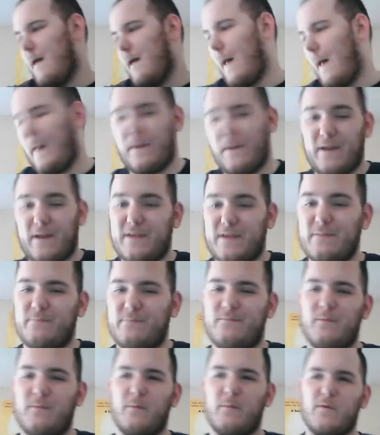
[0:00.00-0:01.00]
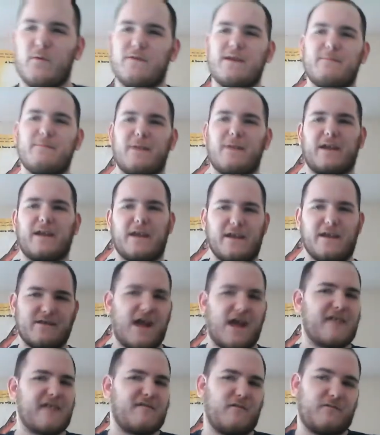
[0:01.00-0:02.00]
like the movie being a
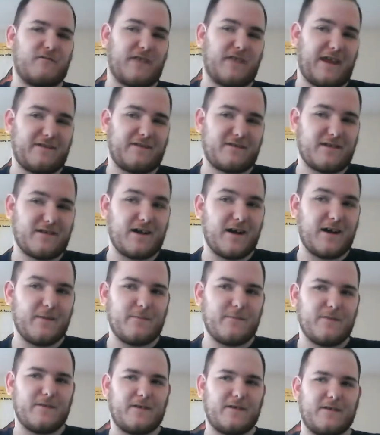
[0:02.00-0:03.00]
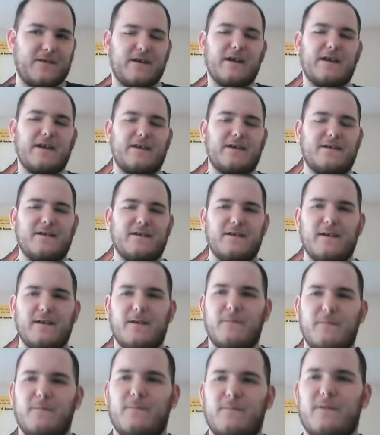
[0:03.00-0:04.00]
national dance comp, like,
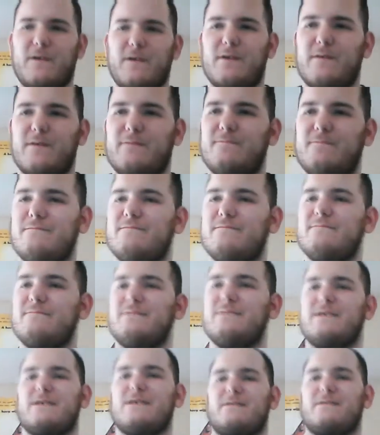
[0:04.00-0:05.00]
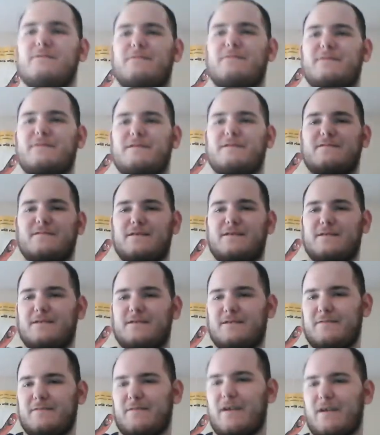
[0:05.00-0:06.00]
you know, which is
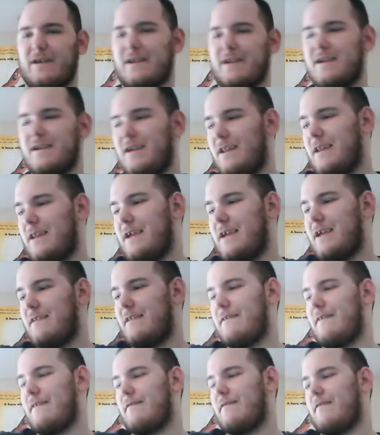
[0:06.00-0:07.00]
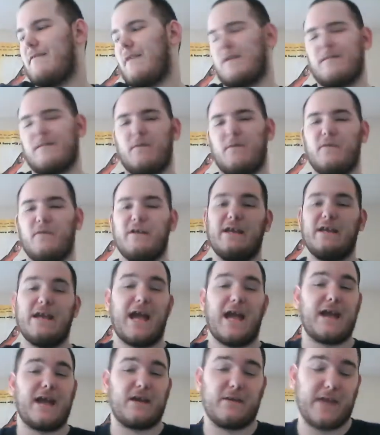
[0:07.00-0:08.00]
very silly, and the movie
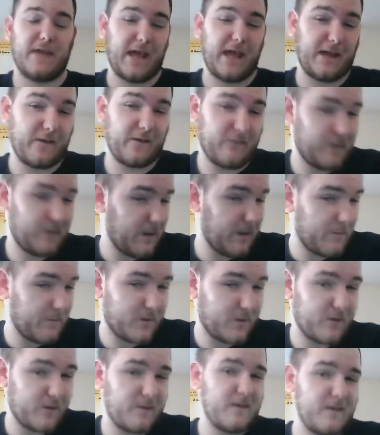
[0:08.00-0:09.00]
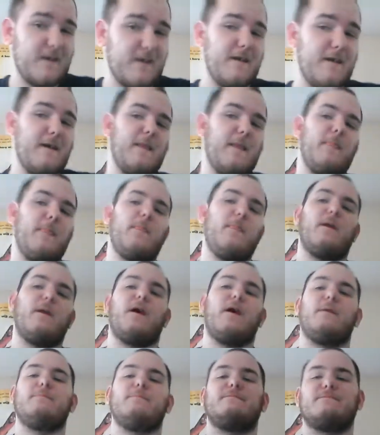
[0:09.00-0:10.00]
Hang of the Gang is a couple good.
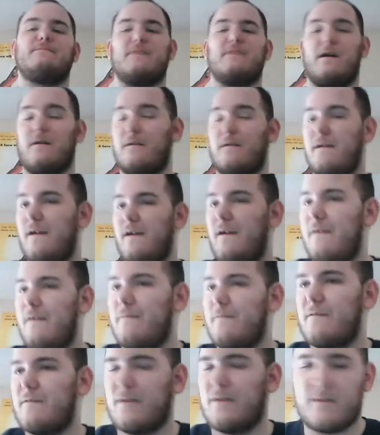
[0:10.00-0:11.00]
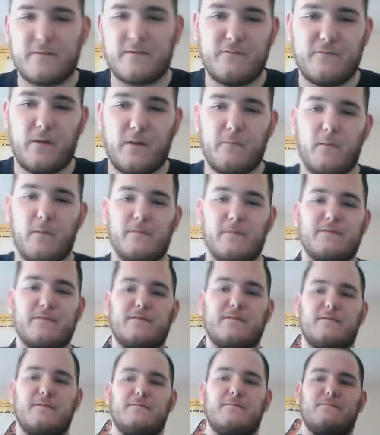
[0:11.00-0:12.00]
So, you know, it's a fun moment,
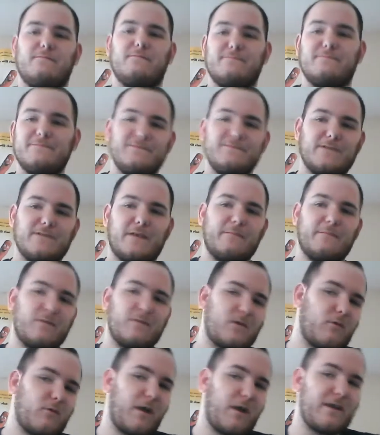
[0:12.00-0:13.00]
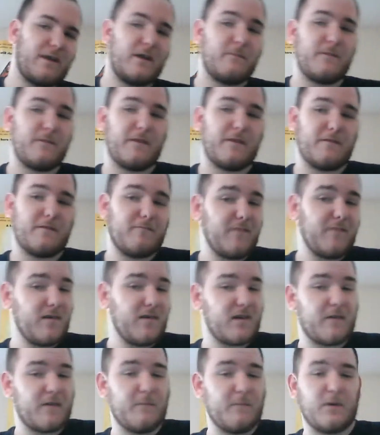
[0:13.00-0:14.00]
too. Not quite like, but there's
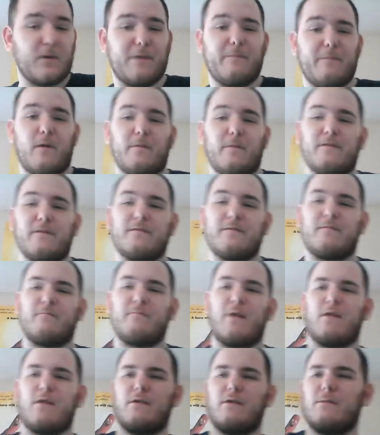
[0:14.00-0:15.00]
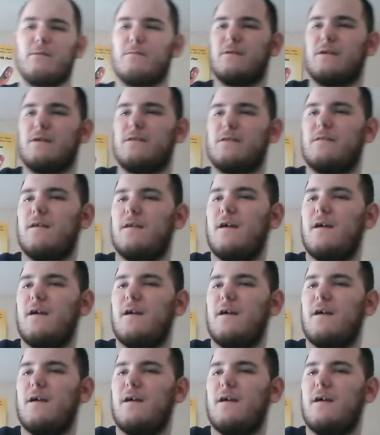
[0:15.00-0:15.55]
going to be a good moment from better humor here.